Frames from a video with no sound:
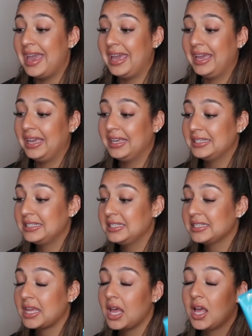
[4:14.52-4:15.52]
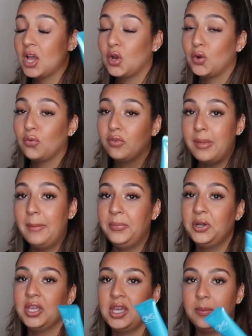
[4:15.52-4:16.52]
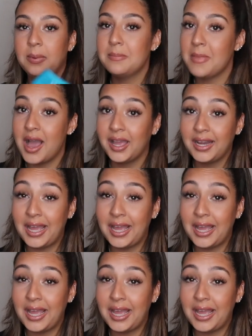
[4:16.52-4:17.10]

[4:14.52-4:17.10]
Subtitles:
And remember, keep in mind,